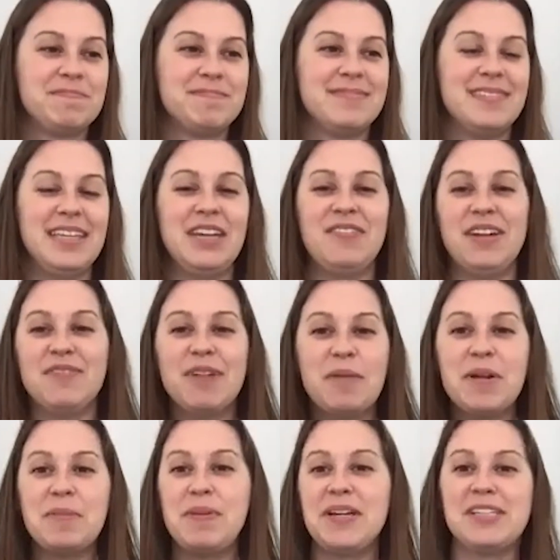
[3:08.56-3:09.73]
Even if I'm
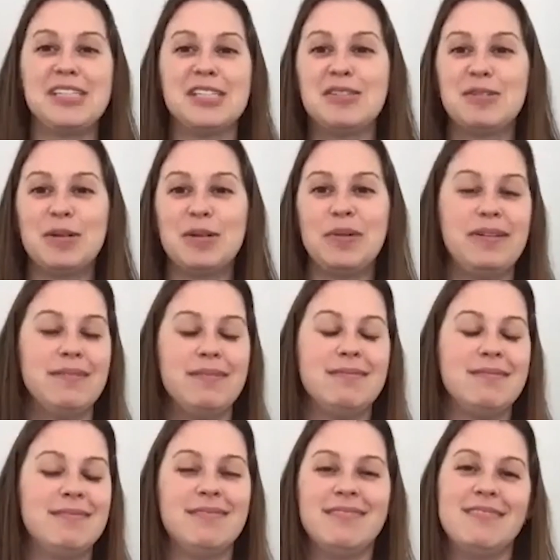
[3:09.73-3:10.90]
in a patient's room and
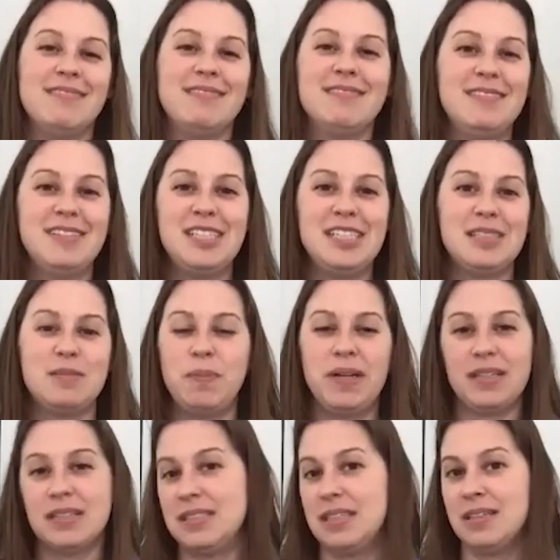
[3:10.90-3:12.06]
just
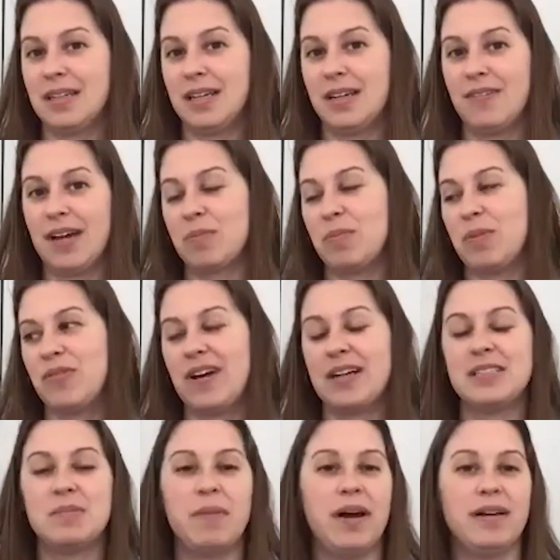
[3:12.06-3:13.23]
being silly, if I can provide a
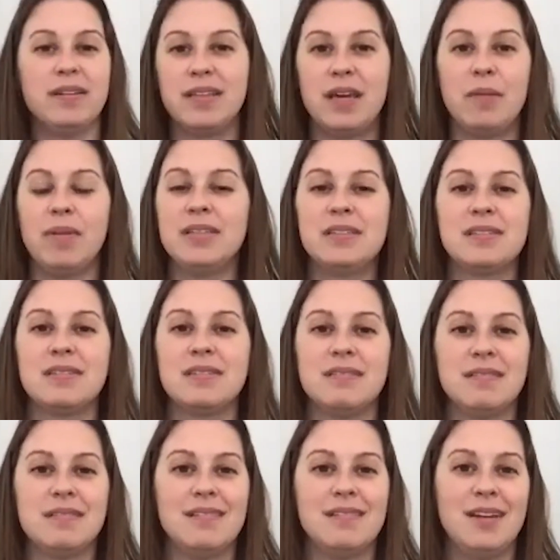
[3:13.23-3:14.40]
smile to them, it's,
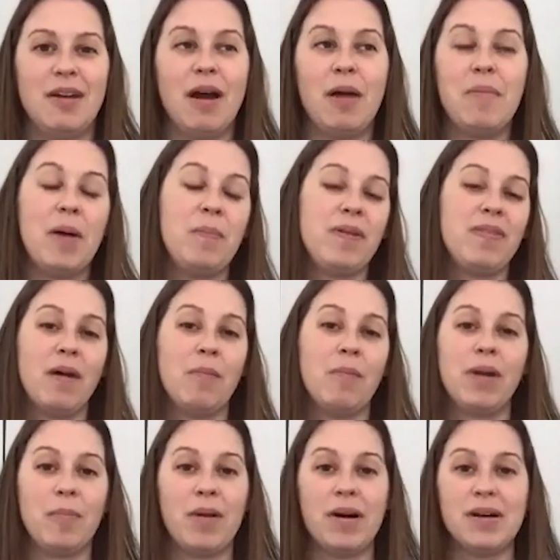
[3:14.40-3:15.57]
I'm helping them, but
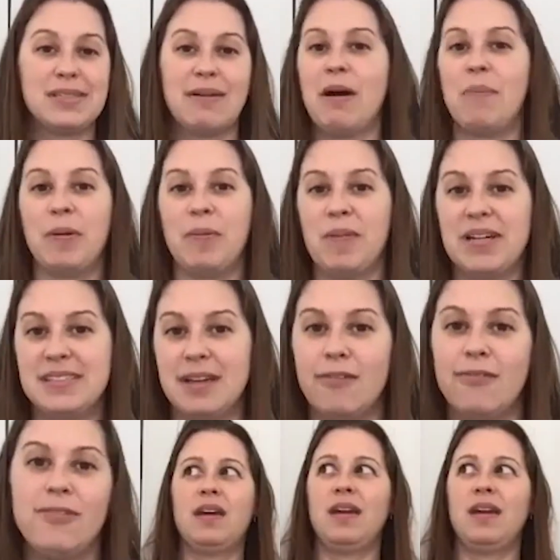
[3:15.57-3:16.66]
I'm also helping myself.